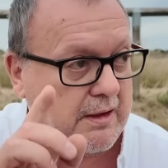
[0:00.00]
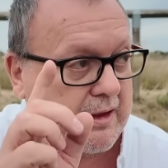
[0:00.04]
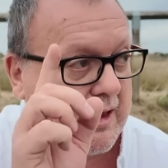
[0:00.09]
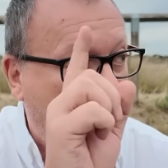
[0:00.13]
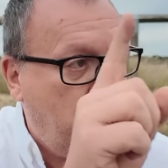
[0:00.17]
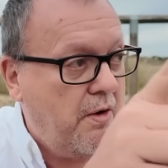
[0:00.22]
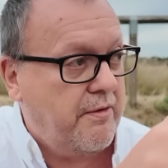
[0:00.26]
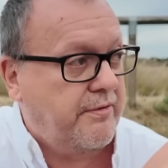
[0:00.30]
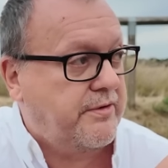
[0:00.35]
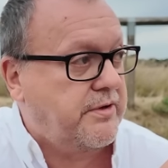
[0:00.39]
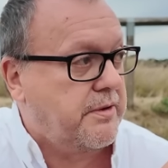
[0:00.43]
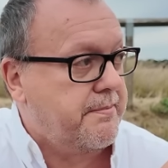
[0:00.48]

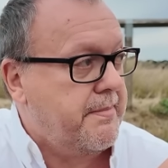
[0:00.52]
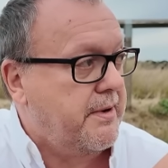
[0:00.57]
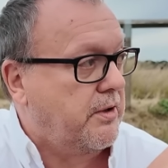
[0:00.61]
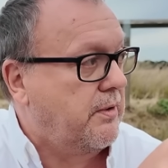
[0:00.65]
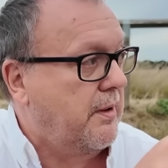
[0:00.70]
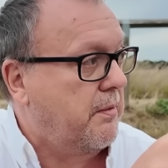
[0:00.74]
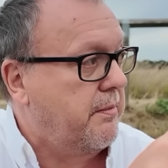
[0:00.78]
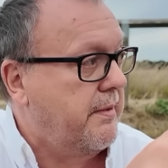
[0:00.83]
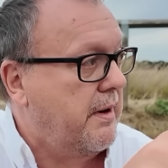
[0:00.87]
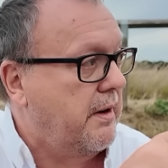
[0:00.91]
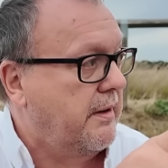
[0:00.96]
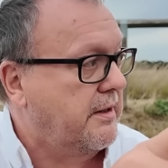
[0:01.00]
Go over to the middle
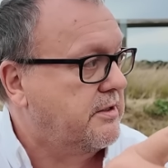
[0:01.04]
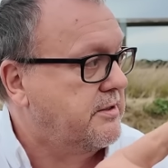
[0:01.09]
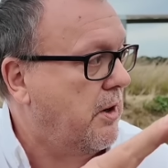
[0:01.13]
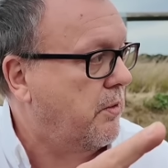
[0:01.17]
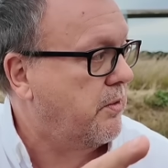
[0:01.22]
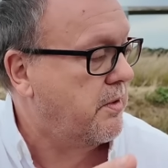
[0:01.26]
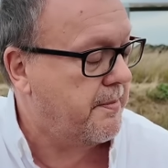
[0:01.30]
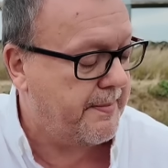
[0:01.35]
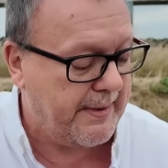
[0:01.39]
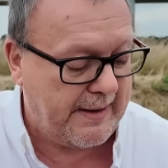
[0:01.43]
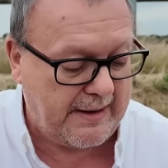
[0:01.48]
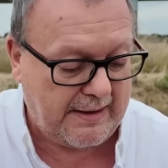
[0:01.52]
there, there's
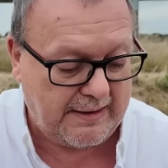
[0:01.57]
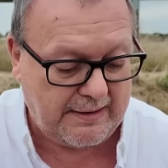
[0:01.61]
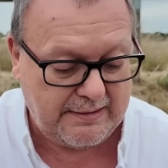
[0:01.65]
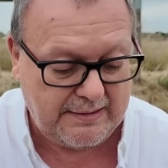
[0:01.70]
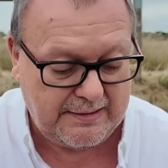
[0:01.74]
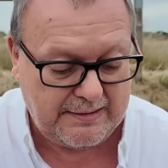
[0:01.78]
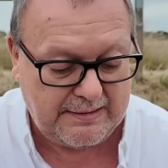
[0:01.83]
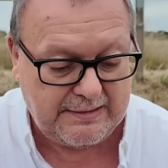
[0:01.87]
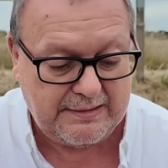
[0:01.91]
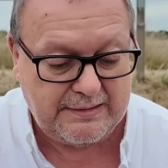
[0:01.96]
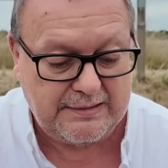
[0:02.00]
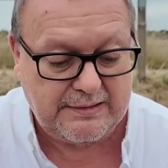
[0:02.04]
no one about.
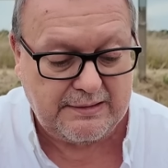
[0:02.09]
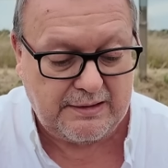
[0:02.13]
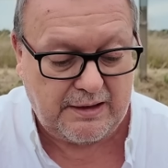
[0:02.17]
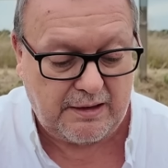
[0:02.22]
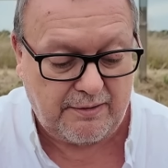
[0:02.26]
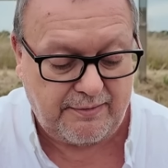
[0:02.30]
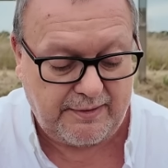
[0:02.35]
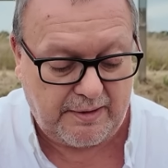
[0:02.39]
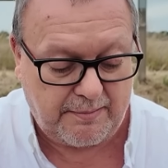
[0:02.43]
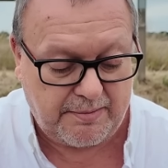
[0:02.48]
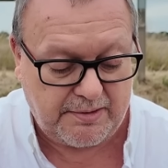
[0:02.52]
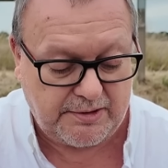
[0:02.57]

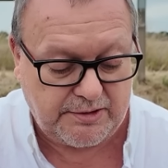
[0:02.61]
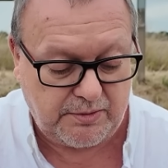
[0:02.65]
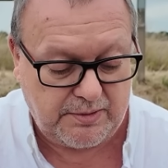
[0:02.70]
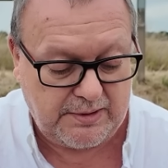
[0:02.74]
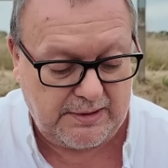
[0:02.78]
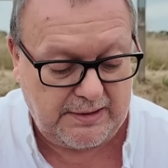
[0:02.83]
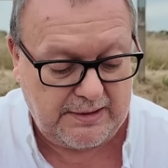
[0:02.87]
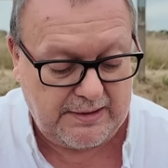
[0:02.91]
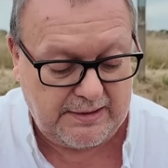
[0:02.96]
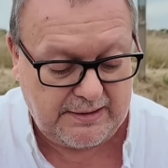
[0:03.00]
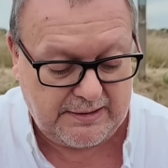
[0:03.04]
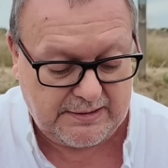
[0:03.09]
I think I'm going to
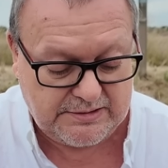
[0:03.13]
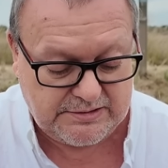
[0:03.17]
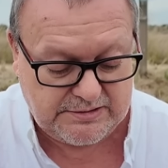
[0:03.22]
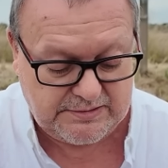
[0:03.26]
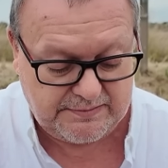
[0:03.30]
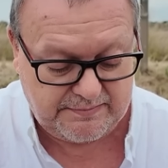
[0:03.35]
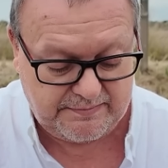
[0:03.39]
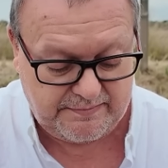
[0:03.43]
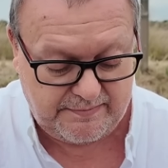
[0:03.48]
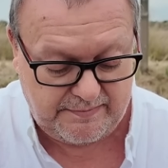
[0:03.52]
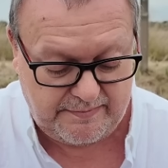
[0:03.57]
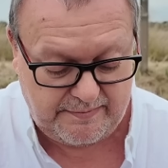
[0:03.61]
do helix.